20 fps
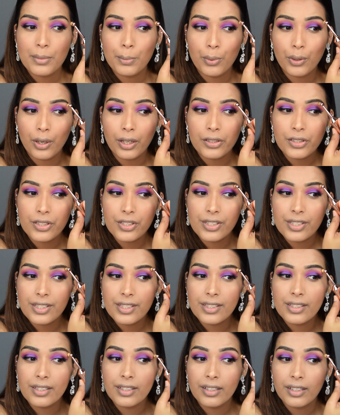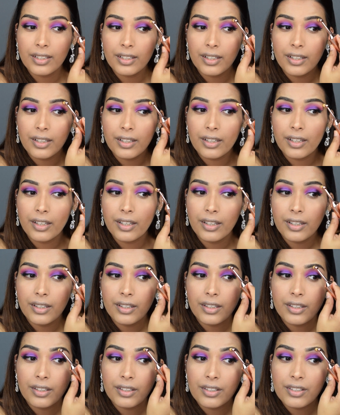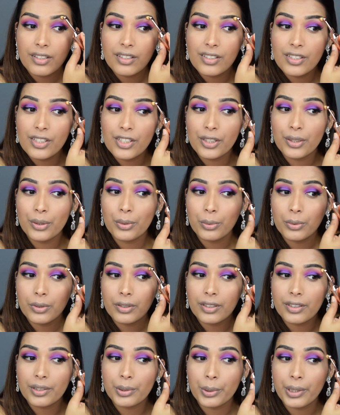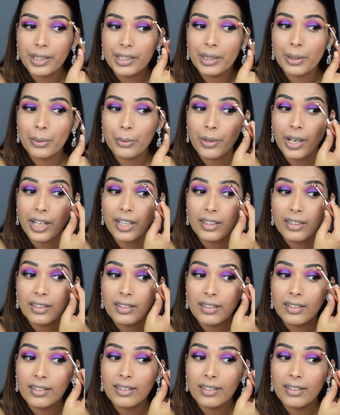brushes do work really well.